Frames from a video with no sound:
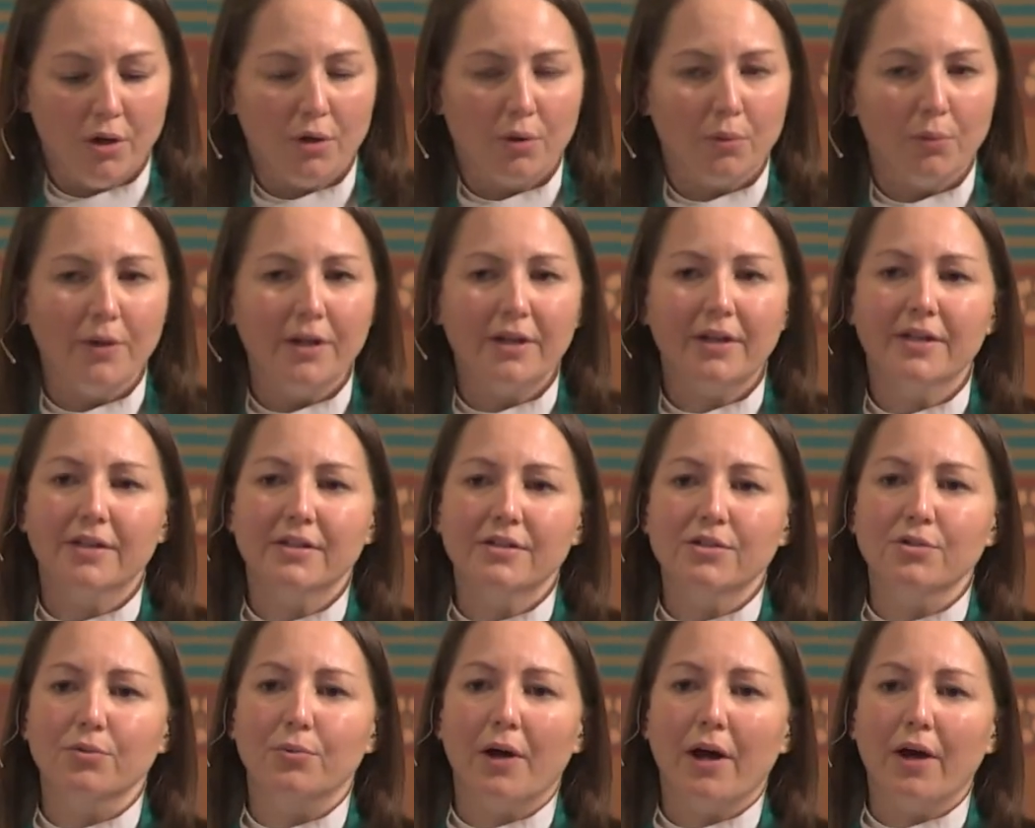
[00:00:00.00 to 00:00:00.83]
we
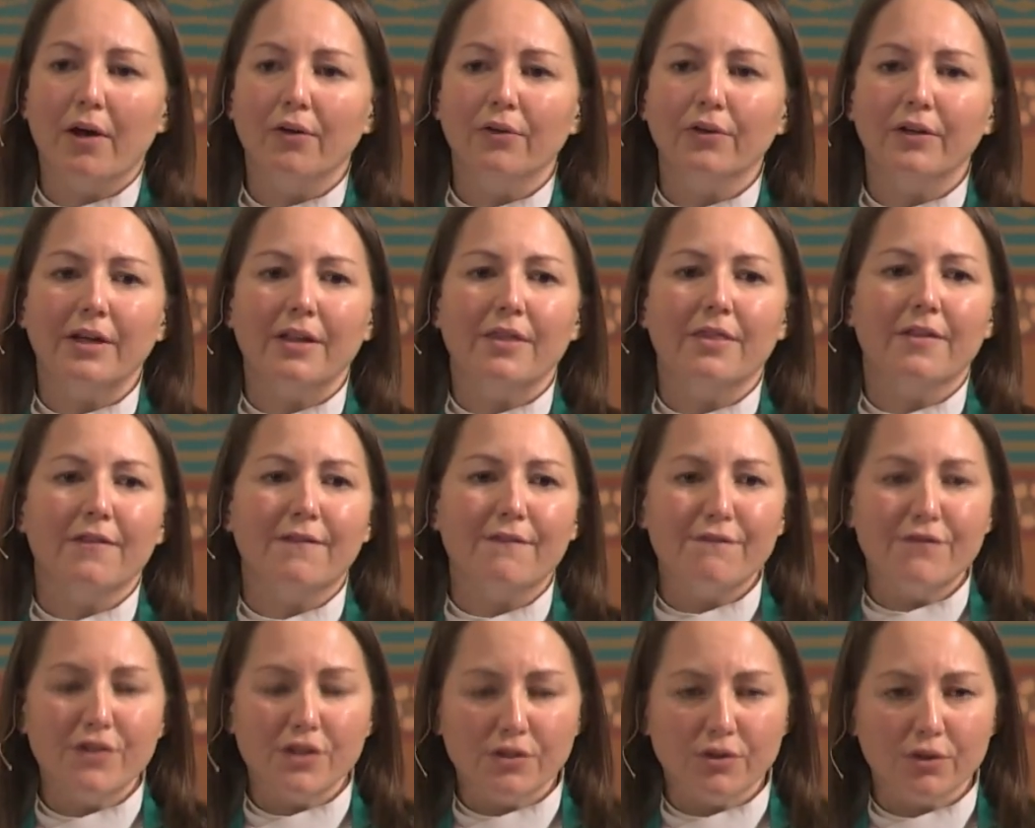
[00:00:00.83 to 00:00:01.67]
can dwell in the
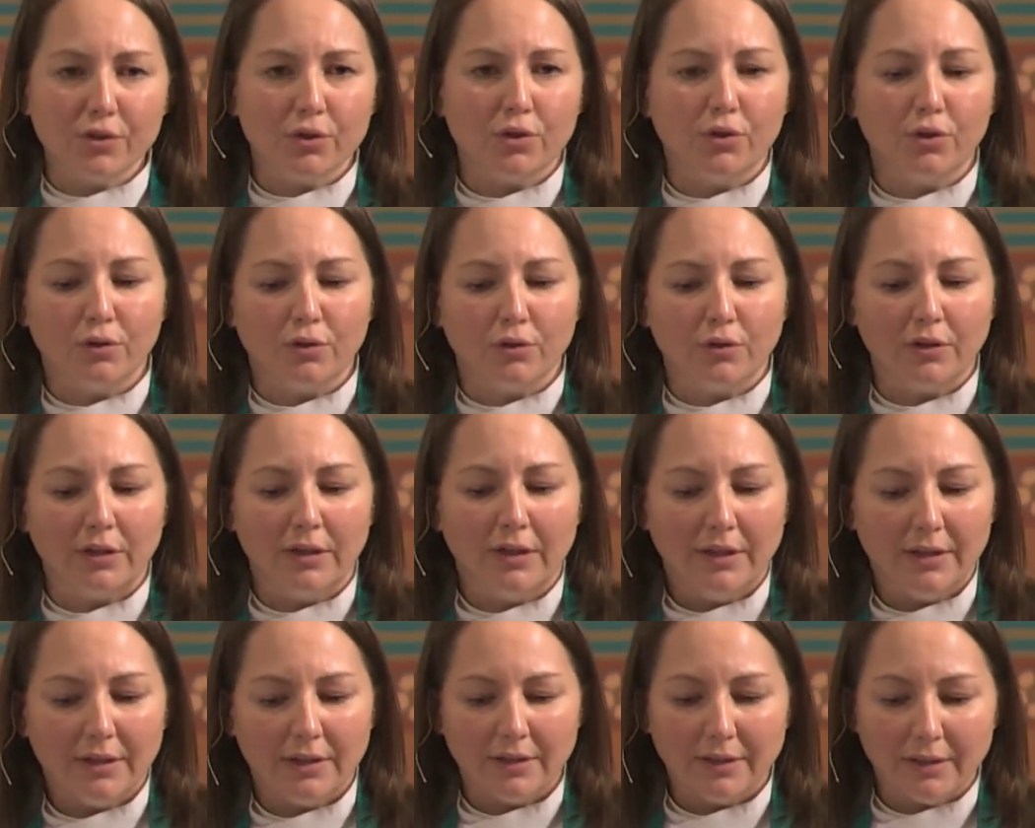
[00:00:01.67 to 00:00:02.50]
physical
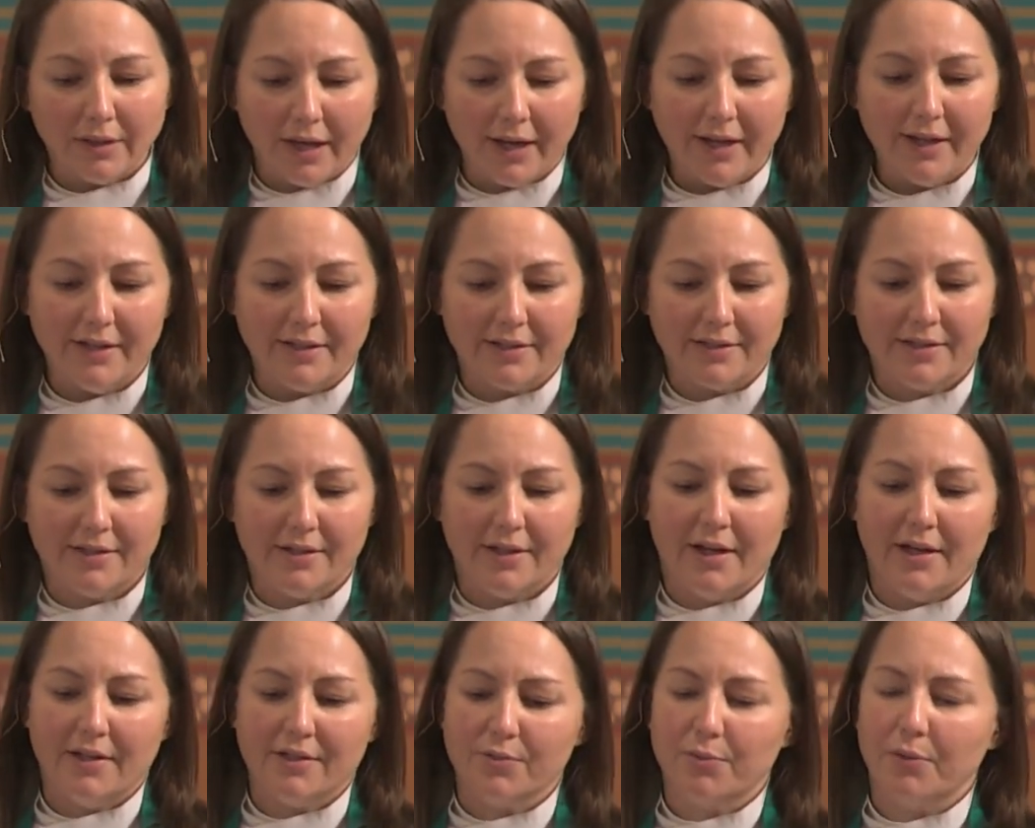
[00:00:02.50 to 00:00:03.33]
light
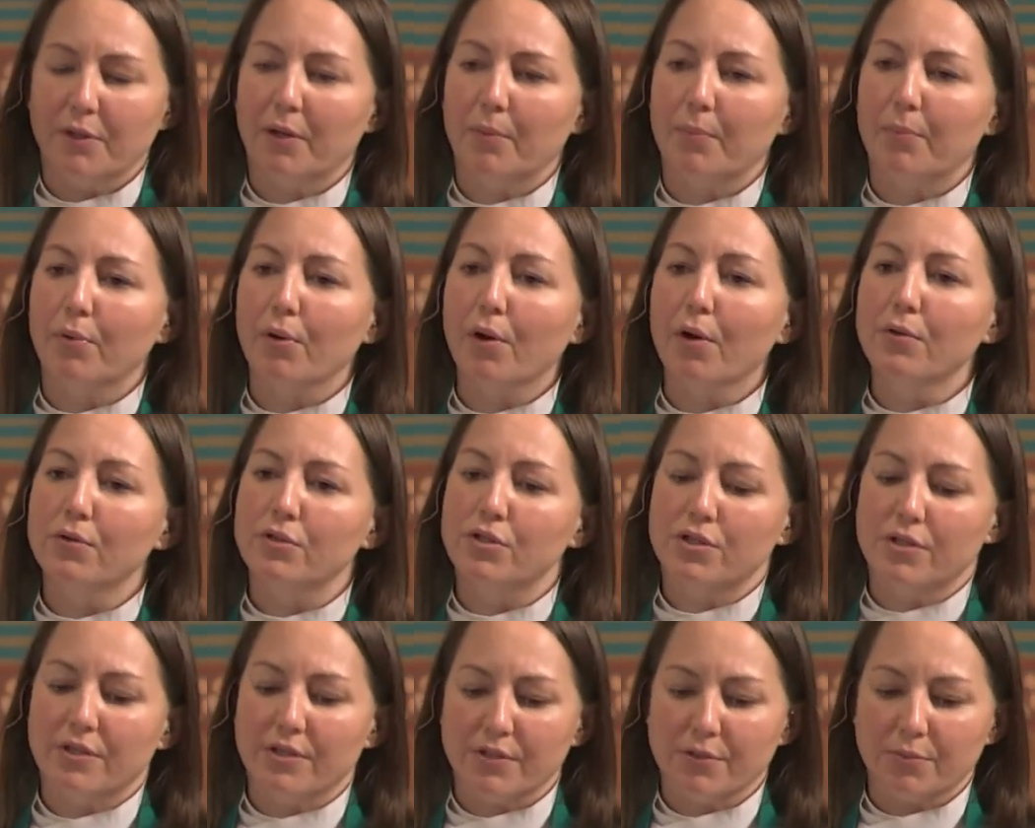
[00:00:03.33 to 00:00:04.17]
as we
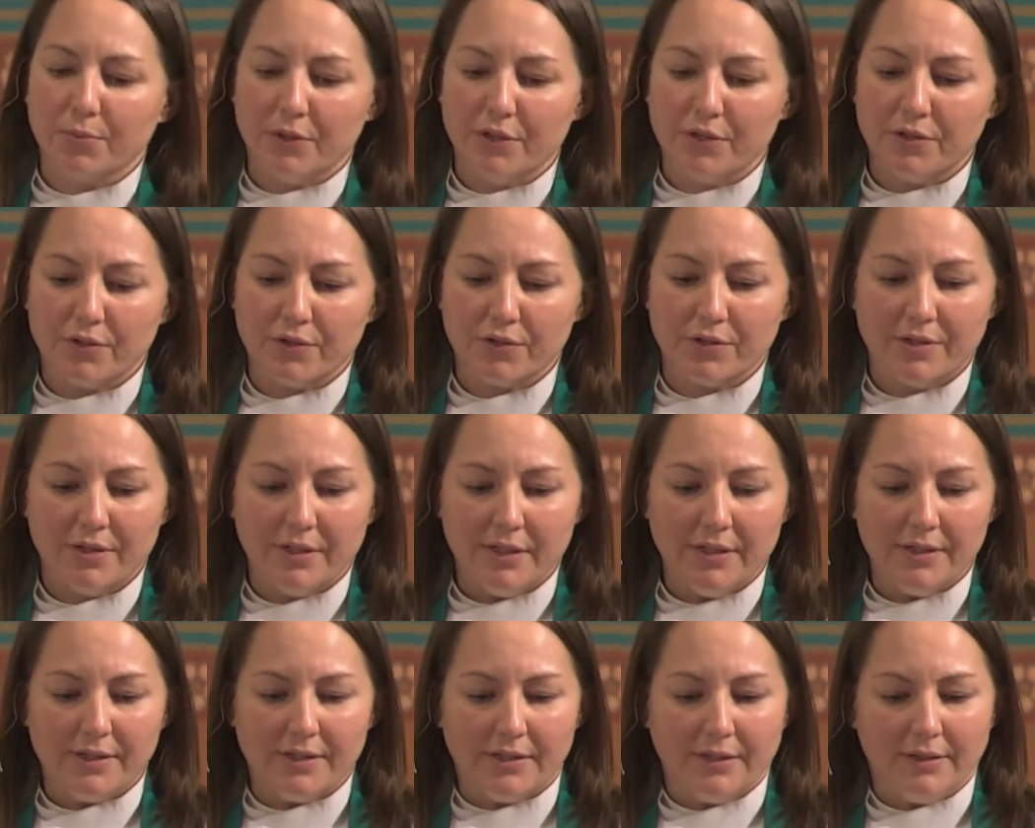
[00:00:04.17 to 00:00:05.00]
approach this winter
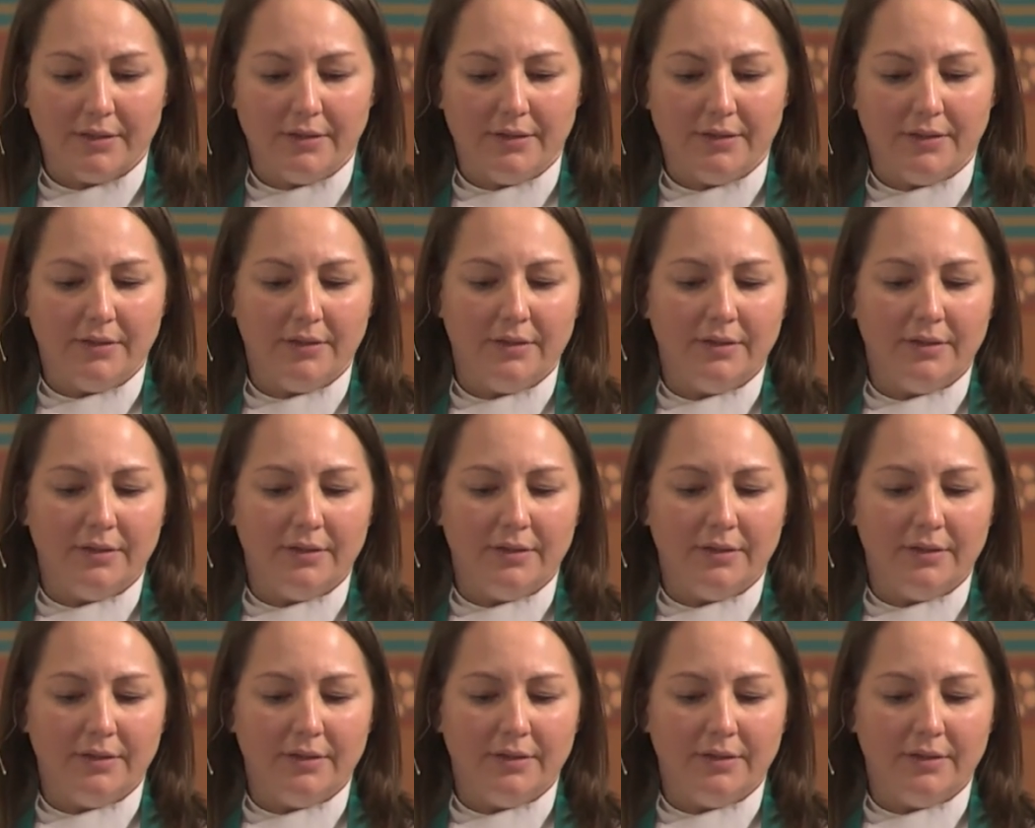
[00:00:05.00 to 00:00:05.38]
season.